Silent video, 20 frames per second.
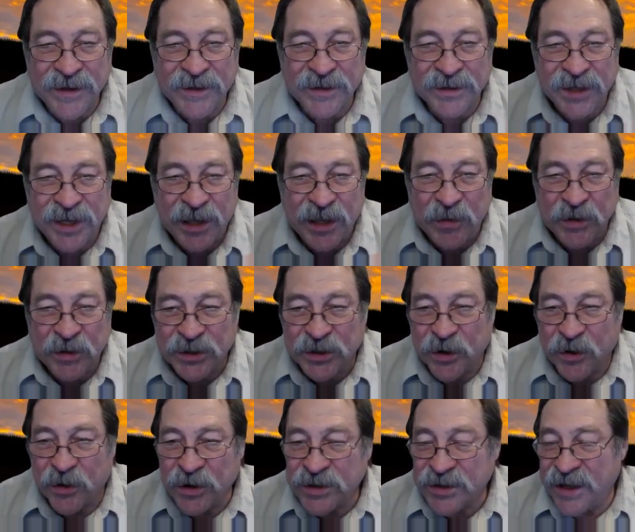And just keep your
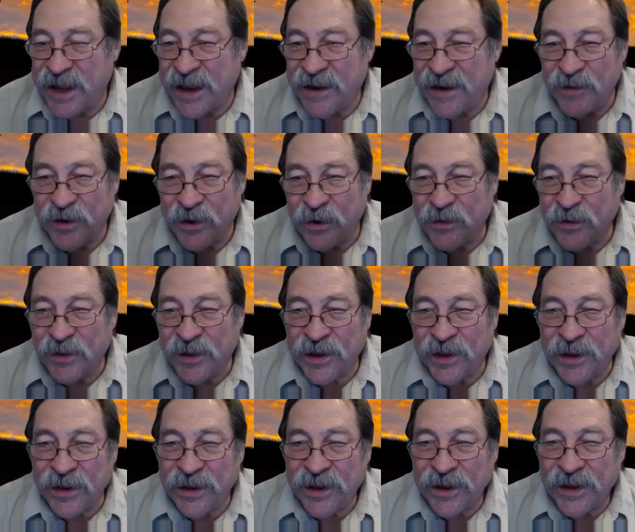scores and have your own
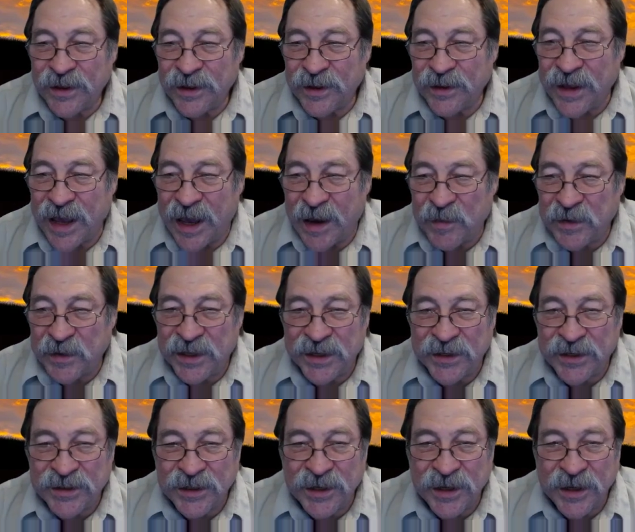little
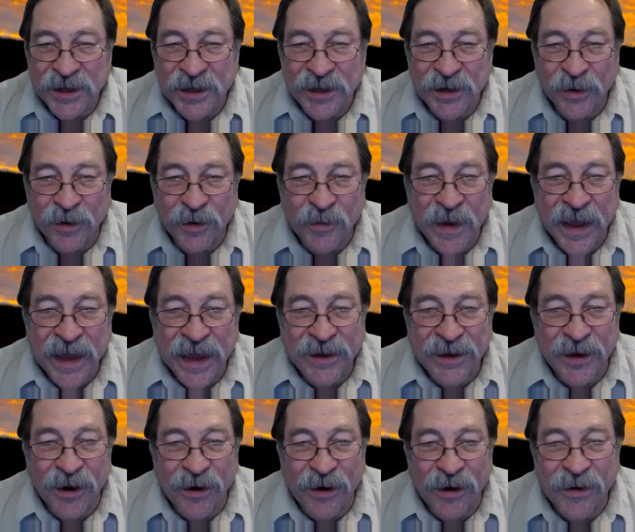competition in your own
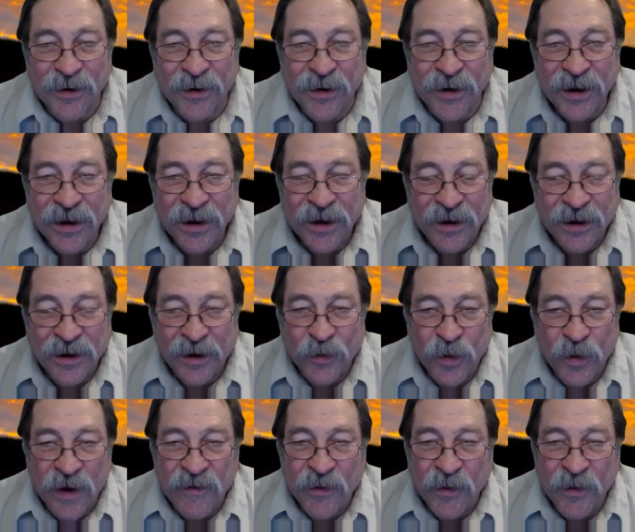backyard or
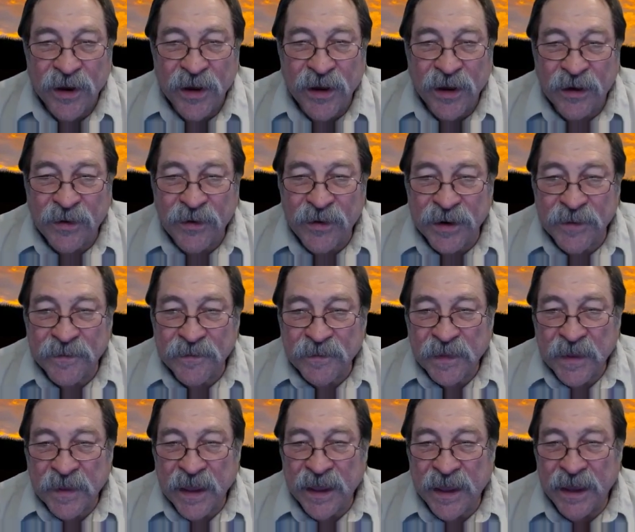wherever you want to go. And
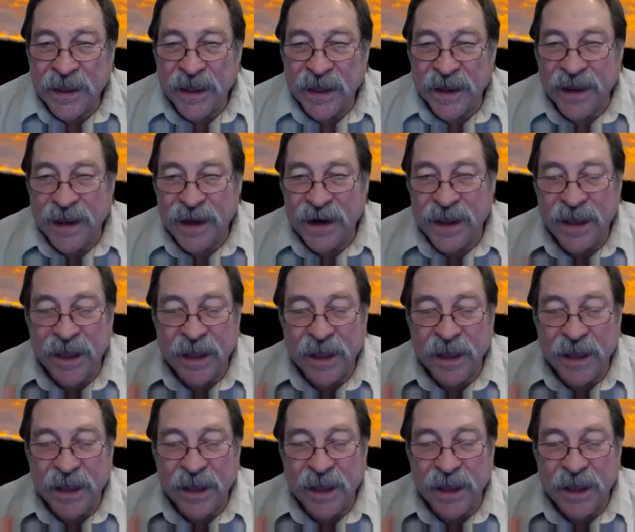it kind of